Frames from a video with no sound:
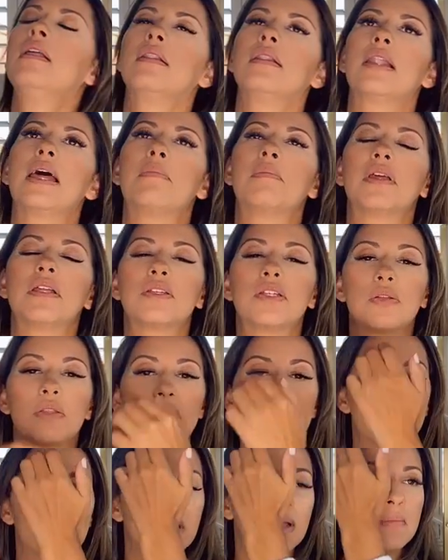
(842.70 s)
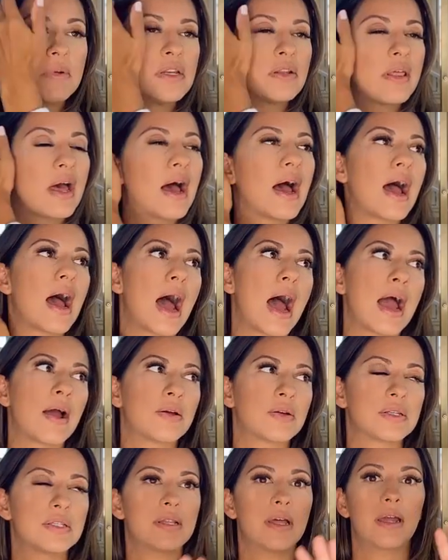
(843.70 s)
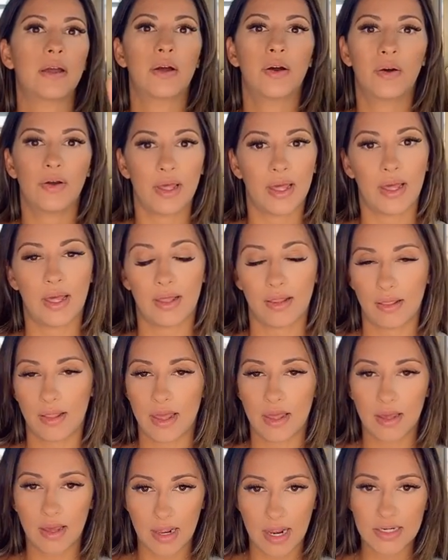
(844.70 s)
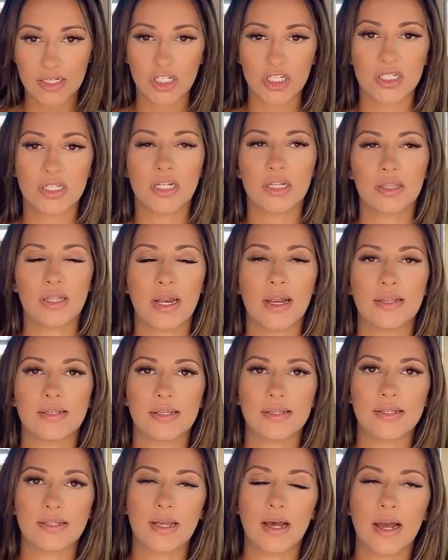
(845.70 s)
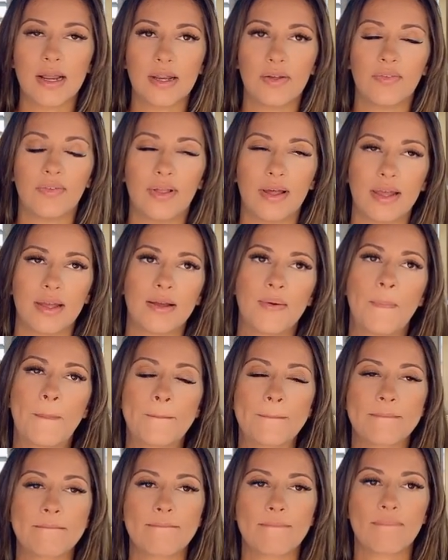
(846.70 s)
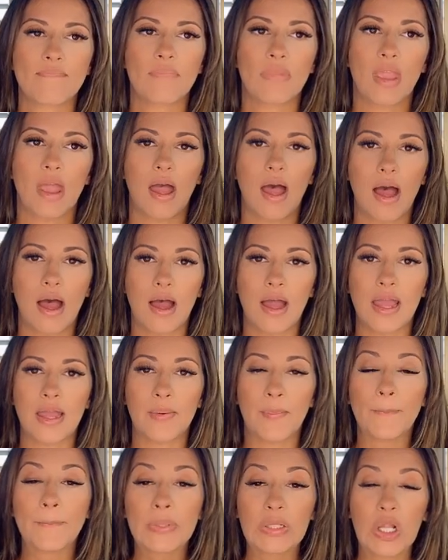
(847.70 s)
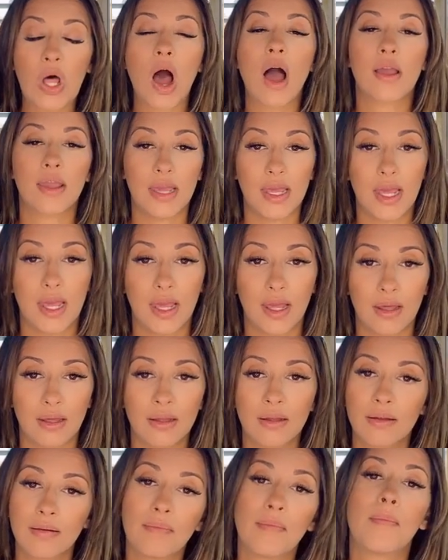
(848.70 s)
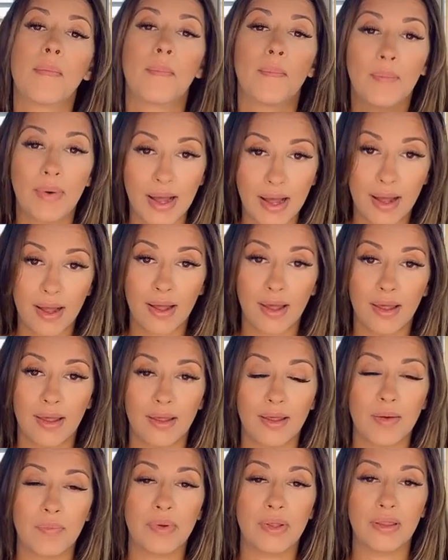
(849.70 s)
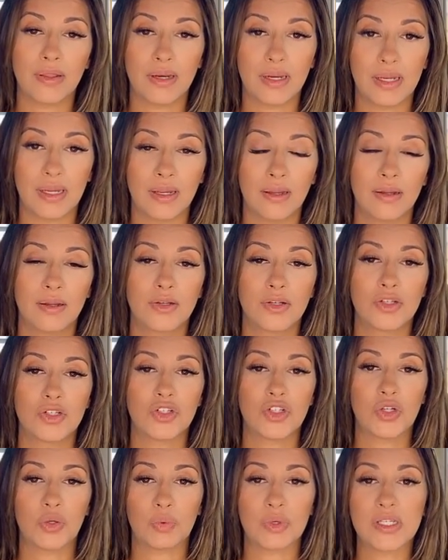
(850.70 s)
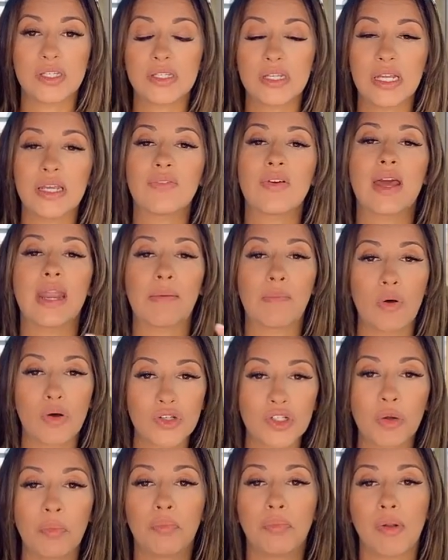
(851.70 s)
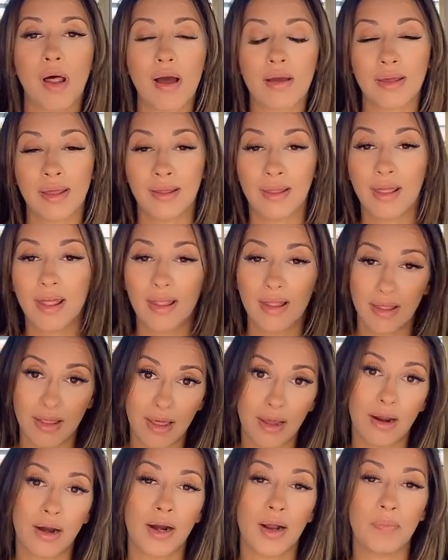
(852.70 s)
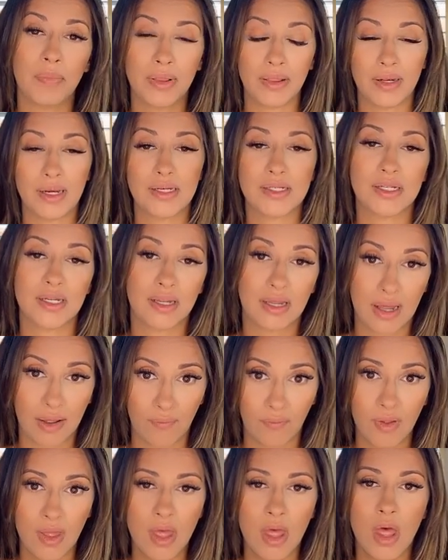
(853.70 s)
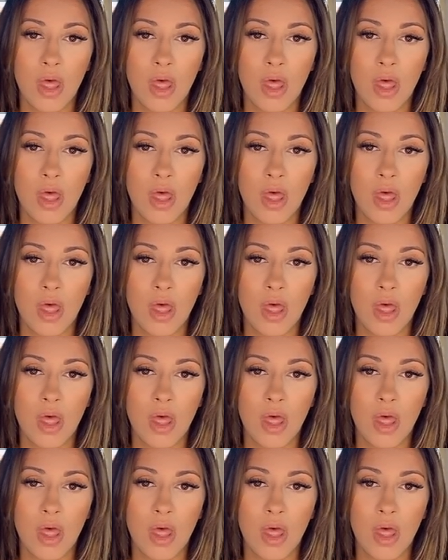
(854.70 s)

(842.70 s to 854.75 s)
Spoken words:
Let me do this or let me do that. I was like, okay, like I just took that as a sign of like, I am blocking my ability to receive, and I'm also blocking their ability to give.